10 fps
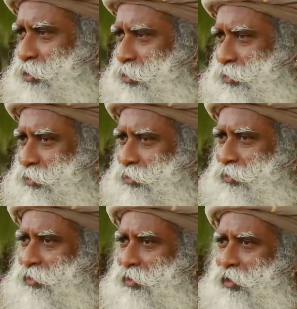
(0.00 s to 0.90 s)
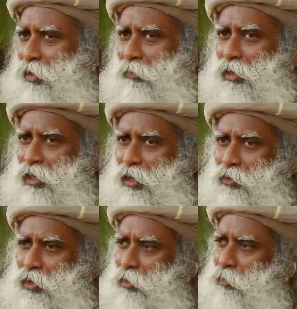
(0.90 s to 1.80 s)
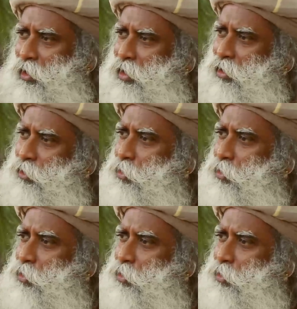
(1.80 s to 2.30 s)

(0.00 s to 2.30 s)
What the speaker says: to know. But now you're complaining,